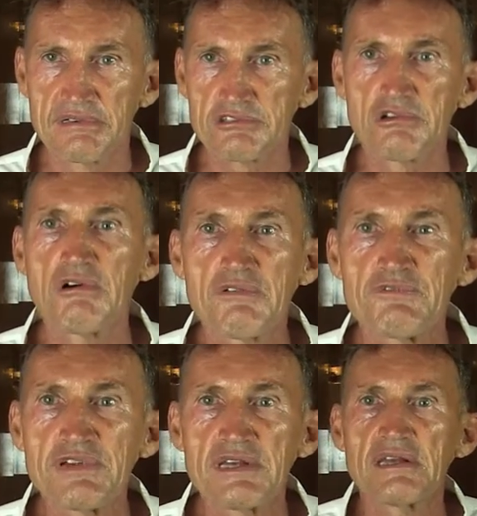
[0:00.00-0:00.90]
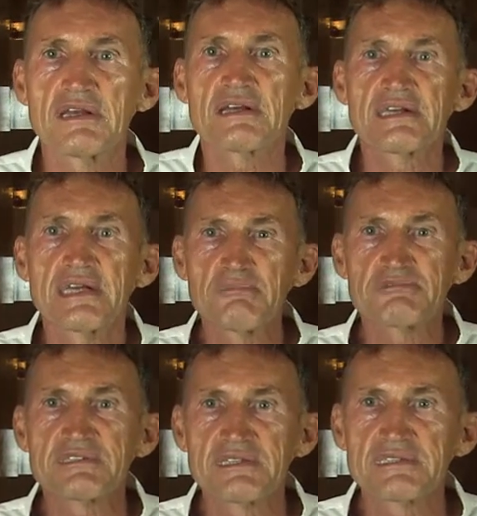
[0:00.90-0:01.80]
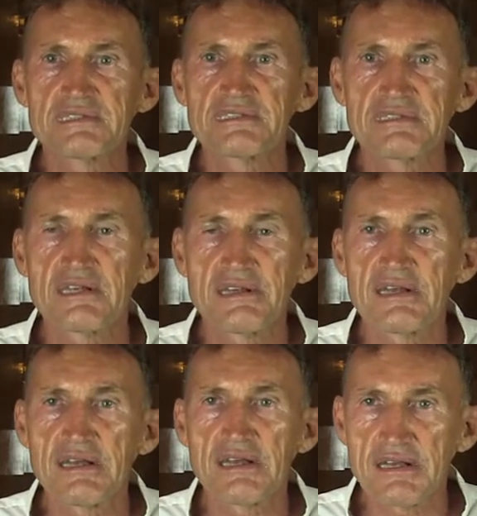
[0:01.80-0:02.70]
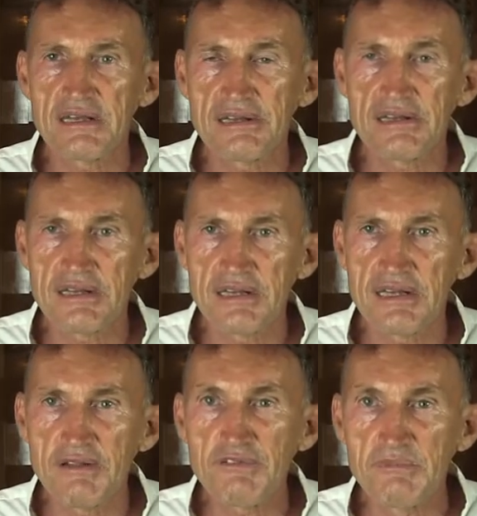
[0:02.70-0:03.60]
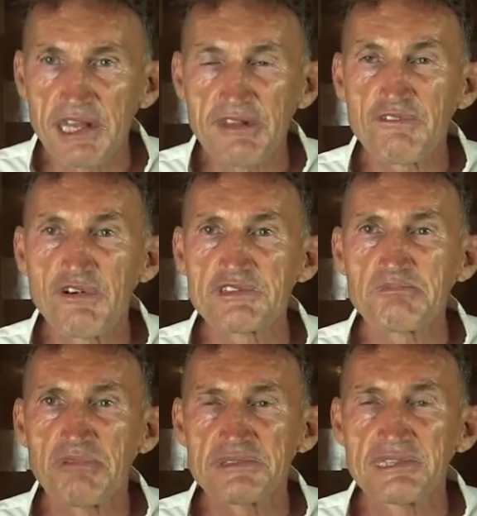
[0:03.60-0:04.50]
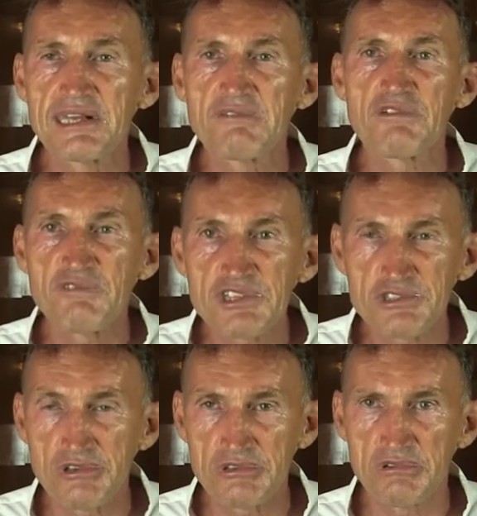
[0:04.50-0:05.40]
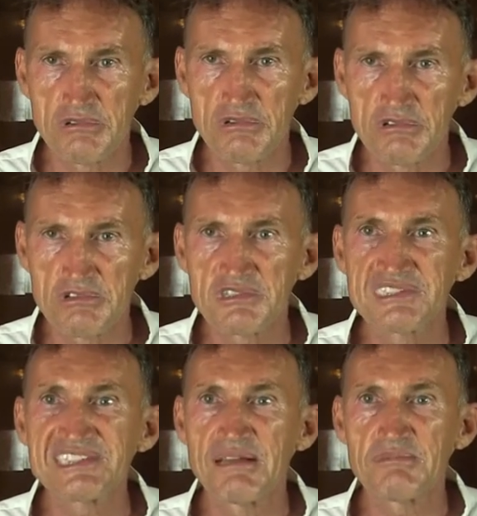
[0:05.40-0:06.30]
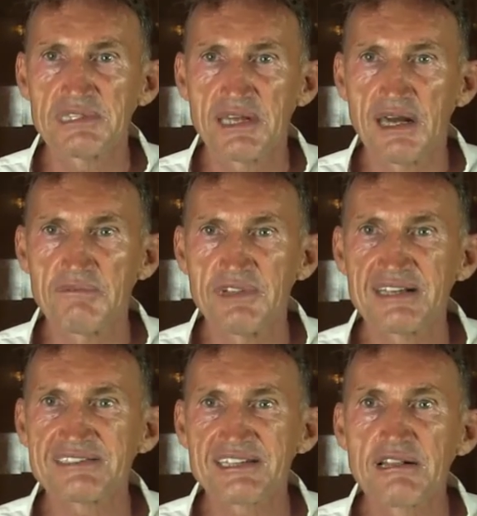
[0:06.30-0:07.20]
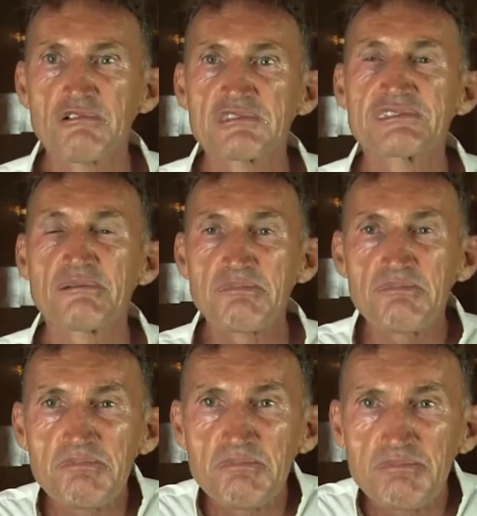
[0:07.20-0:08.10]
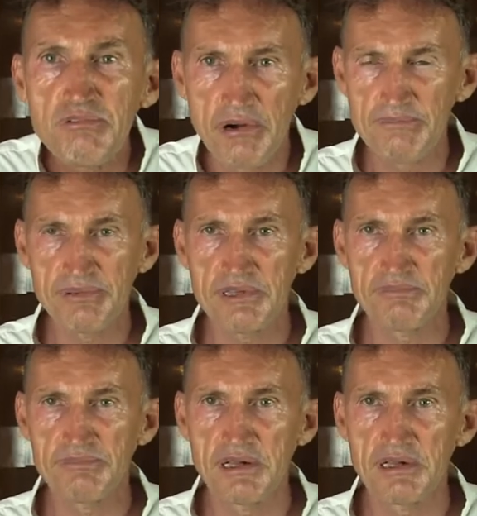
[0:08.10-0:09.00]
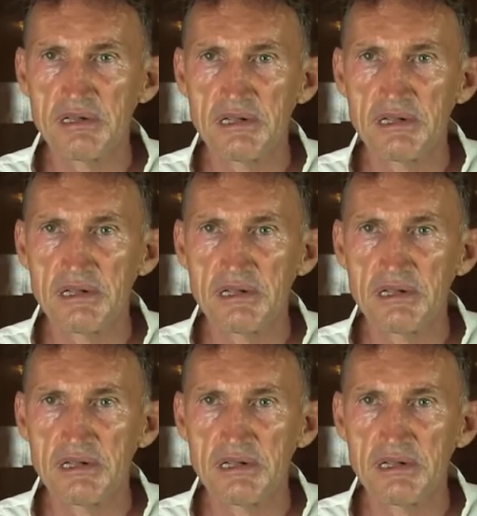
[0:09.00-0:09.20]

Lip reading: So we keep this information from the politician, what we should do, to the same time we exclude the poor people